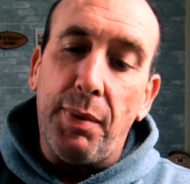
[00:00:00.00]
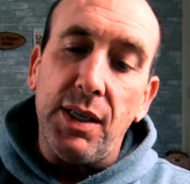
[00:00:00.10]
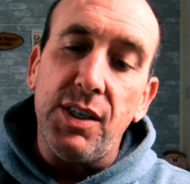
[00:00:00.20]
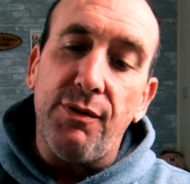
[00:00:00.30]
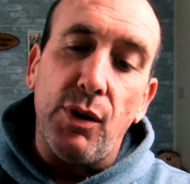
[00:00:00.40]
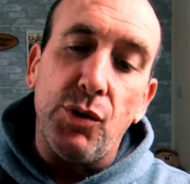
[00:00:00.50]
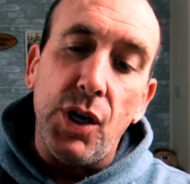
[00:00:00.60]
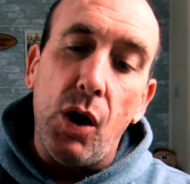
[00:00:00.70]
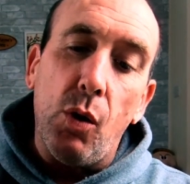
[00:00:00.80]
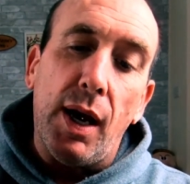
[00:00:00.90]
because if you
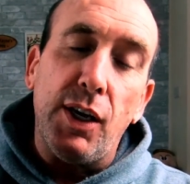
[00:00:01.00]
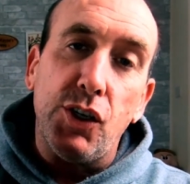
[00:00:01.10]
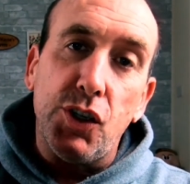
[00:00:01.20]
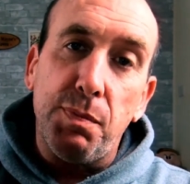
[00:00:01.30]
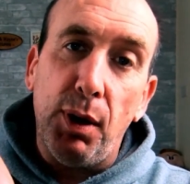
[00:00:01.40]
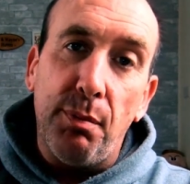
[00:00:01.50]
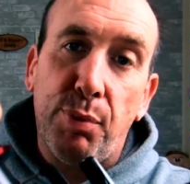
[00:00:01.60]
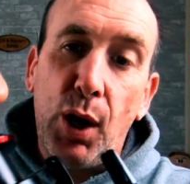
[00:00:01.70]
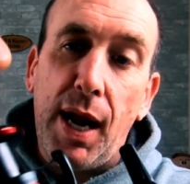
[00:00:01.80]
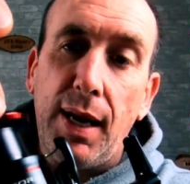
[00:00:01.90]
don't and you just put
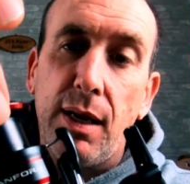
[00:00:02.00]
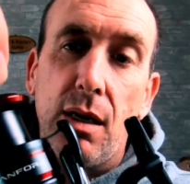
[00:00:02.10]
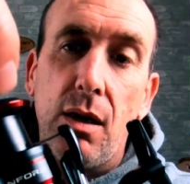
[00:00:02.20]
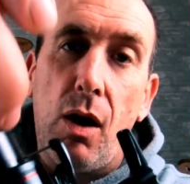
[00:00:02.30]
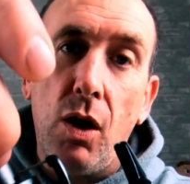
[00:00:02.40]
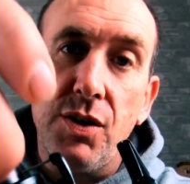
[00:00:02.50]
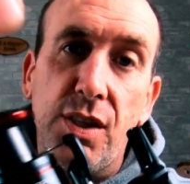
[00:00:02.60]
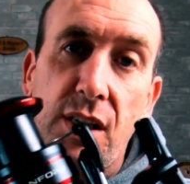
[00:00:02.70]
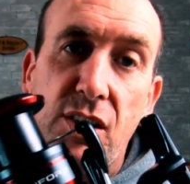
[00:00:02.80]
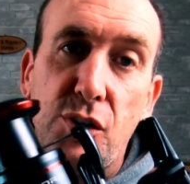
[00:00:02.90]
braid onto this